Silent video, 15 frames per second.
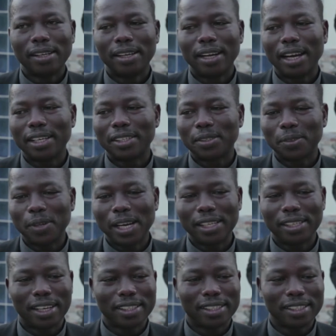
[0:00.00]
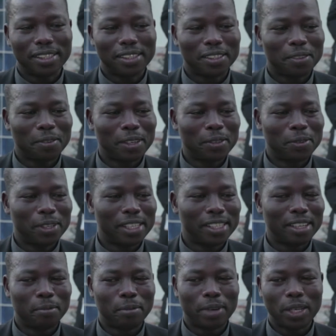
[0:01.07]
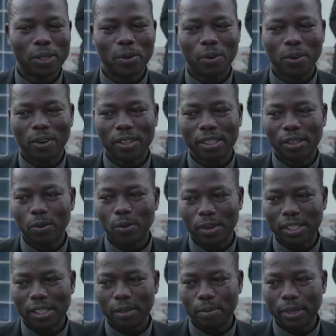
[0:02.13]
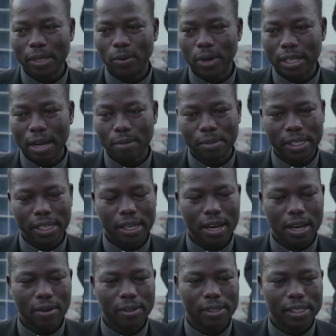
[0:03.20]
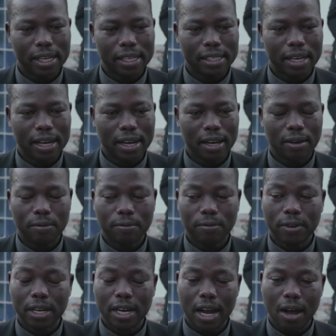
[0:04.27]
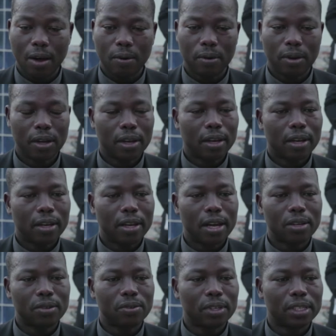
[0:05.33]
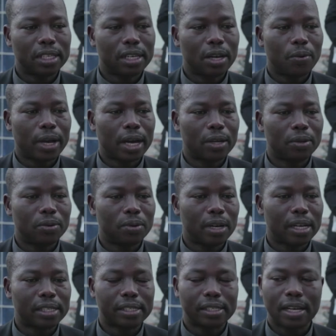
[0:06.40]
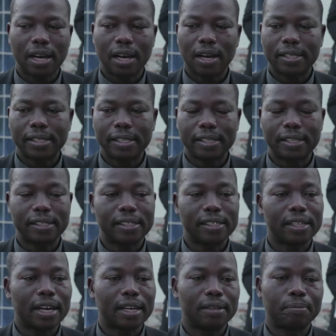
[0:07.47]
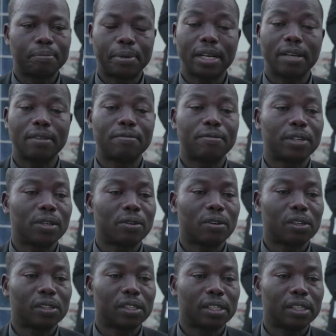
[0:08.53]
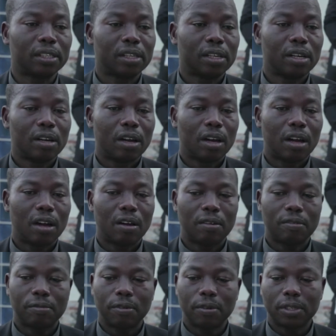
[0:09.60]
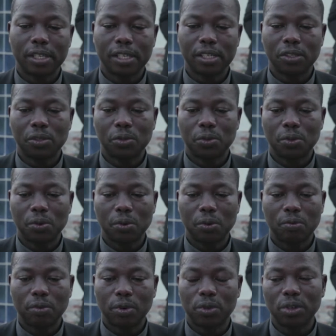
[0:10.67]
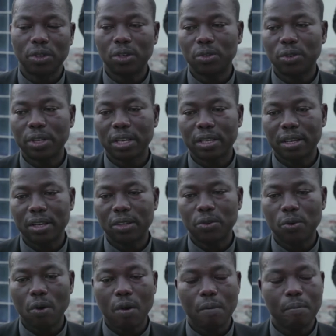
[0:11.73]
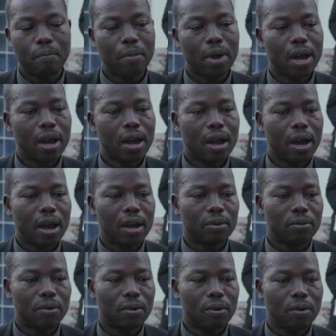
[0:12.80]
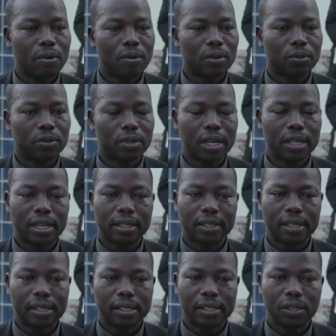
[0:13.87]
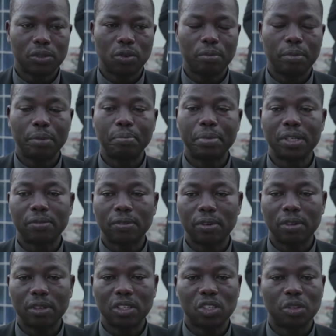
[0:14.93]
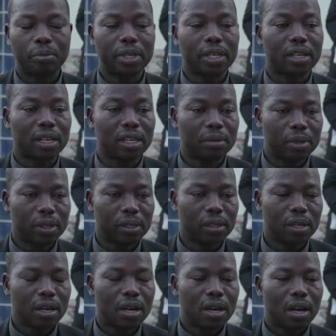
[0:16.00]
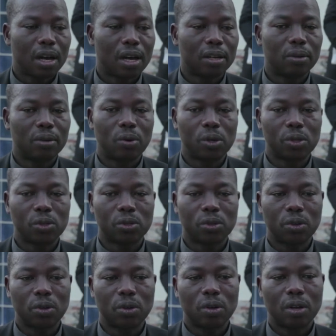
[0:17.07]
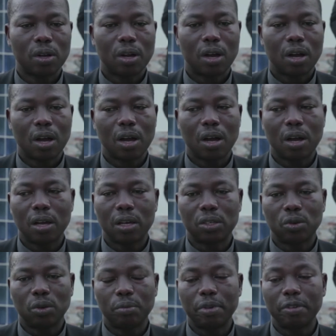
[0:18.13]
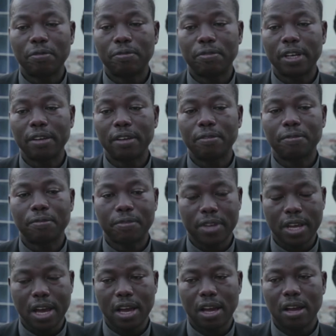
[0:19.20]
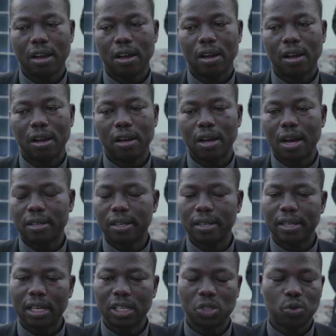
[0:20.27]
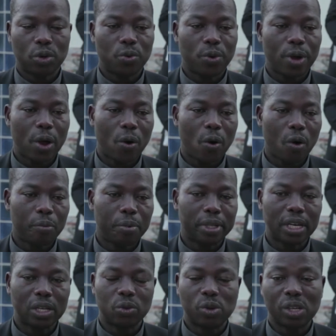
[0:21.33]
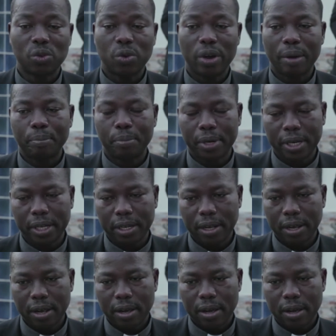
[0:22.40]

Right. Well, I think when we reach the bridge, we'll cross it, cross it. But what I'm saying now is that uh, for now, there is nothing that we can do as uh, citizens than praying for the country, uh, for things to, for 2023 to come and go so that at least it will be peaceful, it will be credible, and also uh, it will be free fear. I think that is what we are hoping, that is what we are praying.